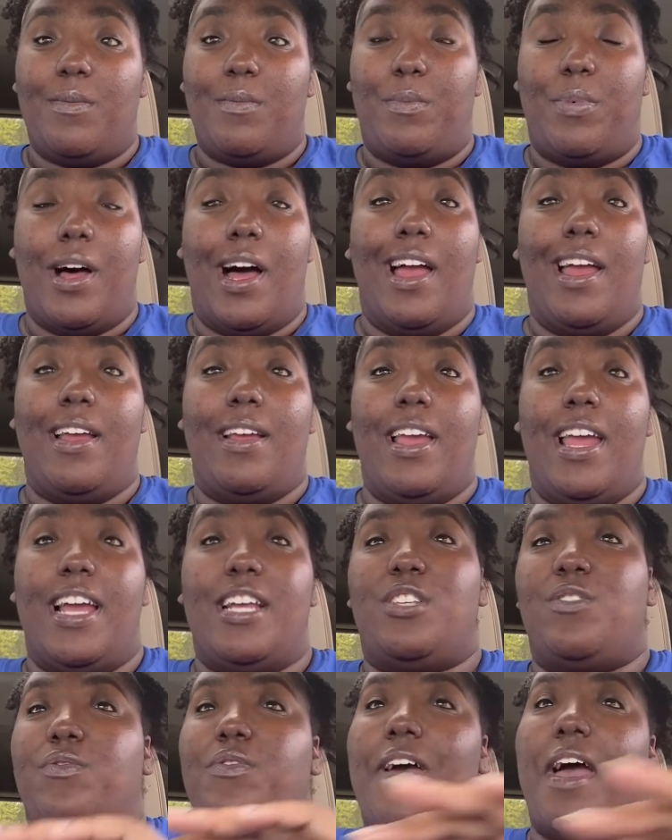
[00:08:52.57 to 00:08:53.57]
But
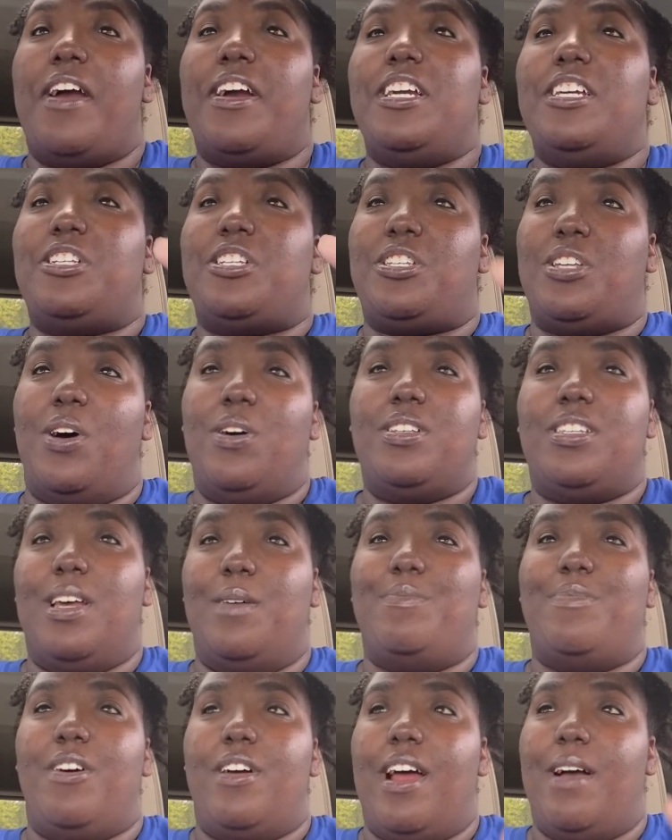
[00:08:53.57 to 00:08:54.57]
it's very so
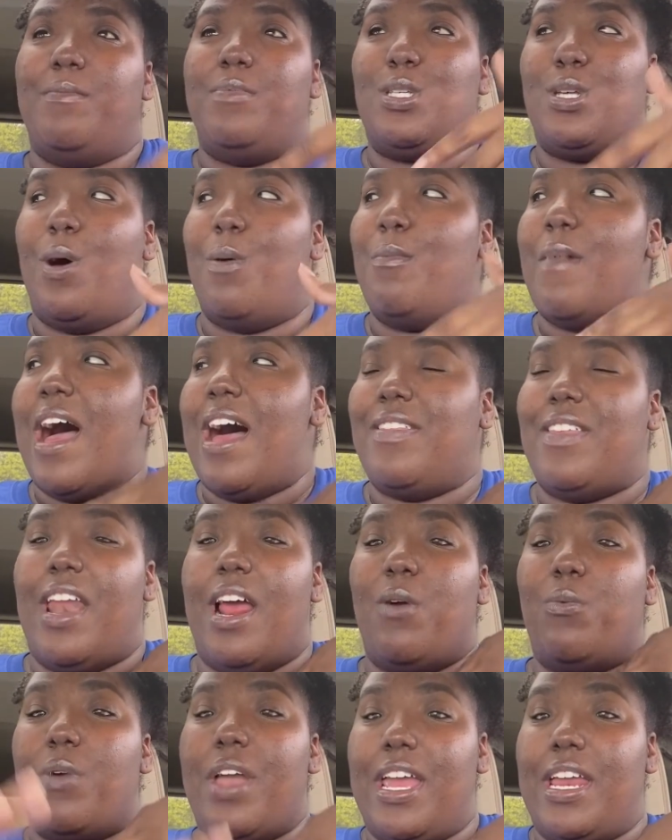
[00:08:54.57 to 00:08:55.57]
simple, and I'm so mad that
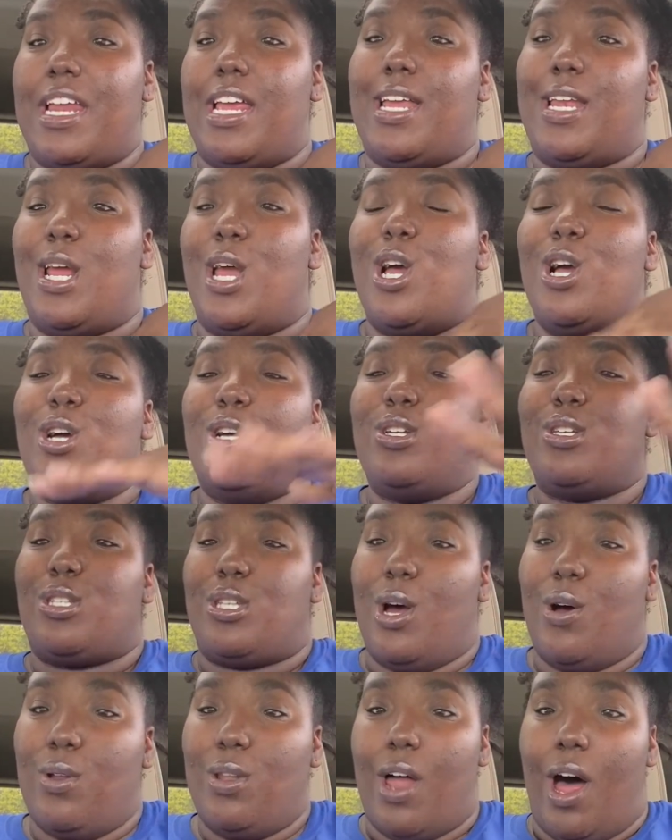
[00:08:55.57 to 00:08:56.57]
I waited
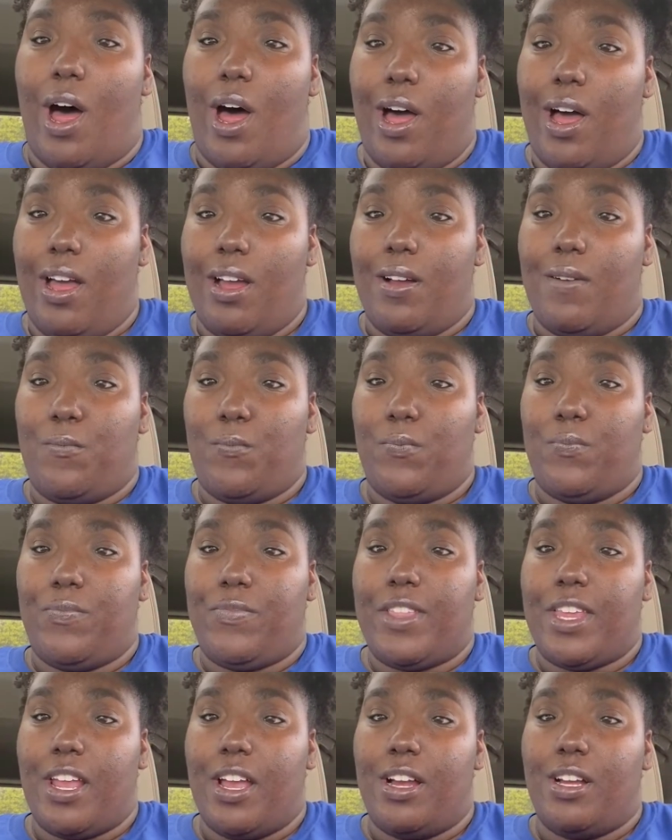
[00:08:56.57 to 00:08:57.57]
so long
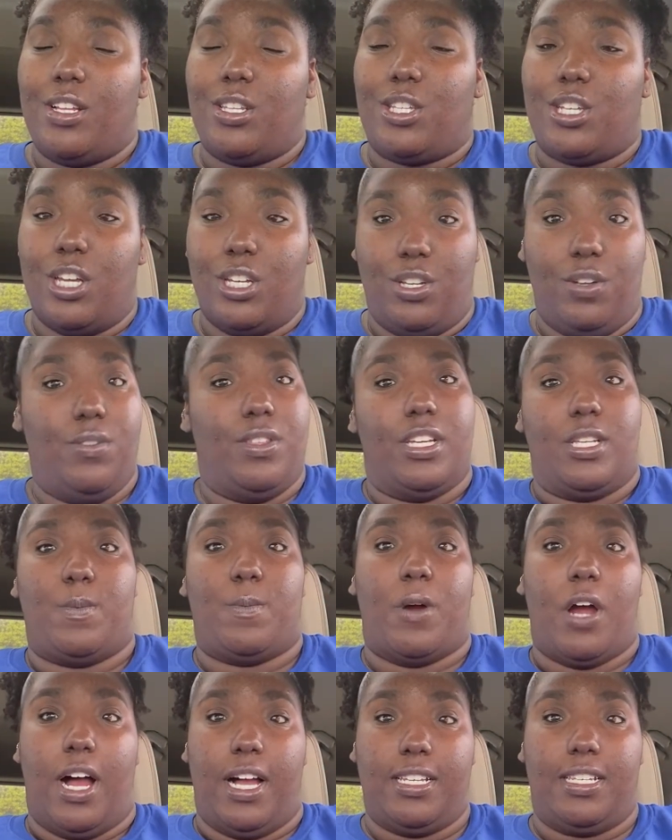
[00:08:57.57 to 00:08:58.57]
to do this
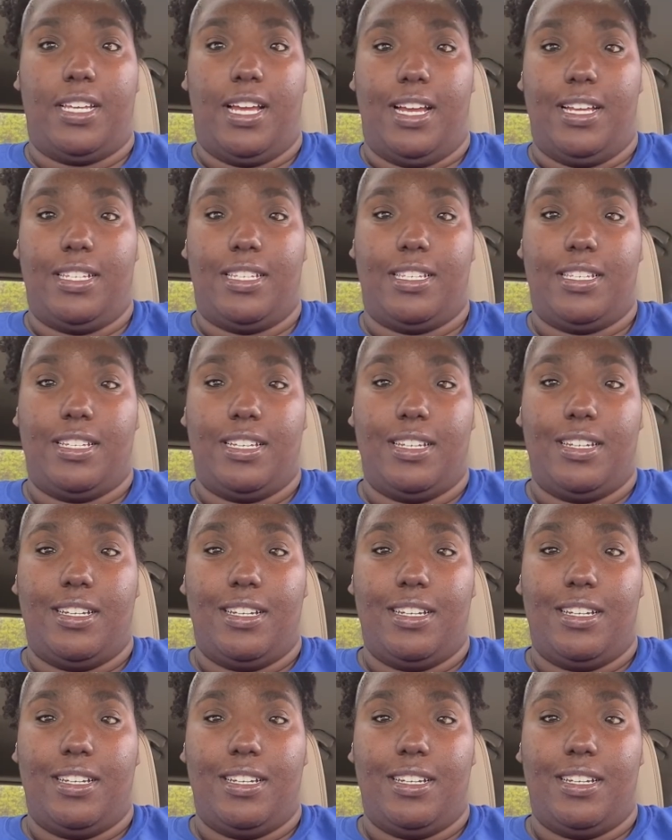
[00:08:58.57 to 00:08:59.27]
process.